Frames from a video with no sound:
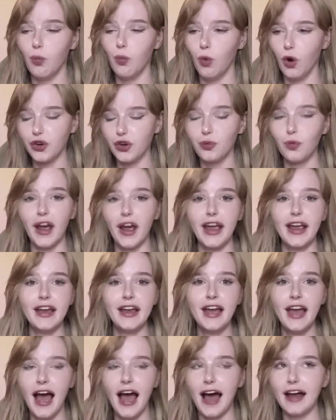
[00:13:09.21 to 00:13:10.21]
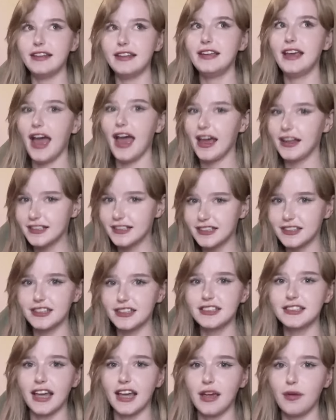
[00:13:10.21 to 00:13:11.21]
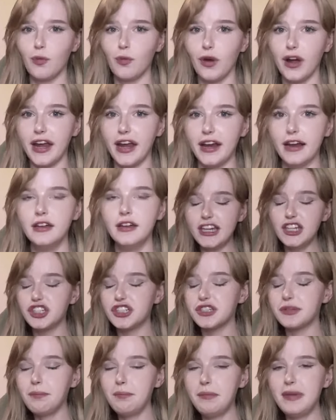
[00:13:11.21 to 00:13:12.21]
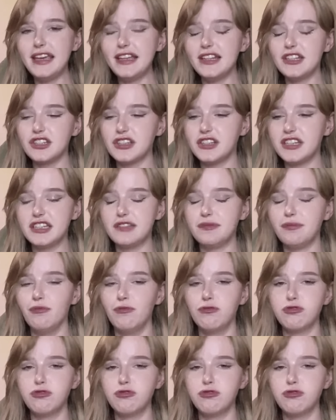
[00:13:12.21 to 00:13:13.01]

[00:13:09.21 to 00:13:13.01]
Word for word: one way and he ends the same way. He just meets these